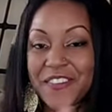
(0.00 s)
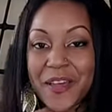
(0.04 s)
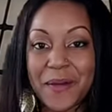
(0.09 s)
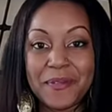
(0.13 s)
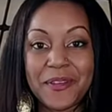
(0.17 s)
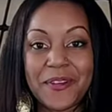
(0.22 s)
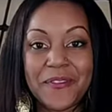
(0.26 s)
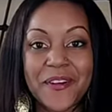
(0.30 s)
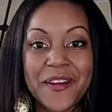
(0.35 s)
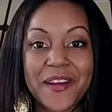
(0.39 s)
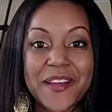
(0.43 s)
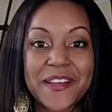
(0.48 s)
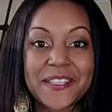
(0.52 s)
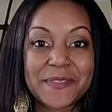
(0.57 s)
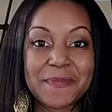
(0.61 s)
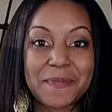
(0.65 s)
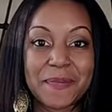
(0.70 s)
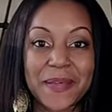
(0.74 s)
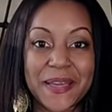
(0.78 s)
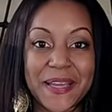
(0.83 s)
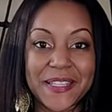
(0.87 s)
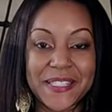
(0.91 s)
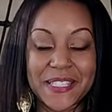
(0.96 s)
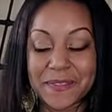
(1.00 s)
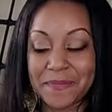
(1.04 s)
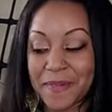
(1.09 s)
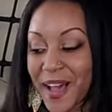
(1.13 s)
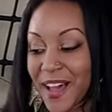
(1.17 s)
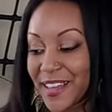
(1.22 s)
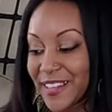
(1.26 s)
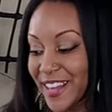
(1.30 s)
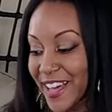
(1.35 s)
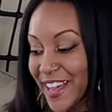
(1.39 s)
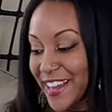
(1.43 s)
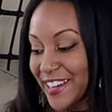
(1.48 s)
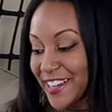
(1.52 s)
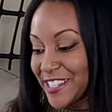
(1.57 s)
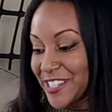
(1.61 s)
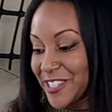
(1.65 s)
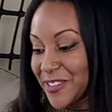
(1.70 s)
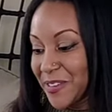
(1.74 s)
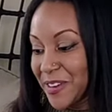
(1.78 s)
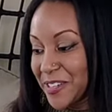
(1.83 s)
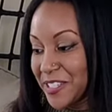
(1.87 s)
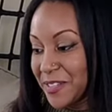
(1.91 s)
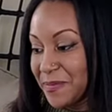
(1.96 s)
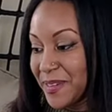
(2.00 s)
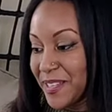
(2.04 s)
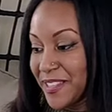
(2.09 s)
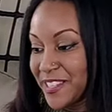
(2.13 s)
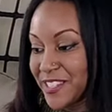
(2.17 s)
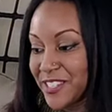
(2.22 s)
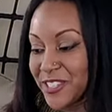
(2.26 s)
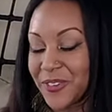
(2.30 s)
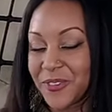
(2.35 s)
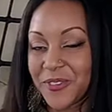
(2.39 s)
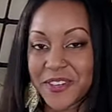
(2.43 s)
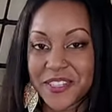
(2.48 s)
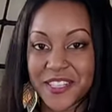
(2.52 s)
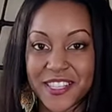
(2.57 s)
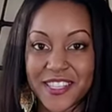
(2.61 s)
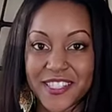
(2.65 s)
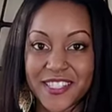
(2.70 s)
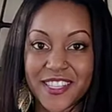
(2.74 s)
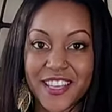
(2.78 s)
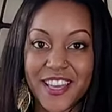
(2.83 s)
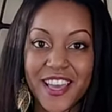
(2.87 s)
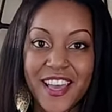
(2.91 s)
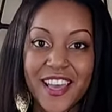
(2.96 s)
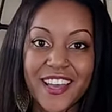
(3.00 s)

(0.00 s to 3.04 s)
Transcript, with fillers: February's plant spotlight is going to be this gorgeous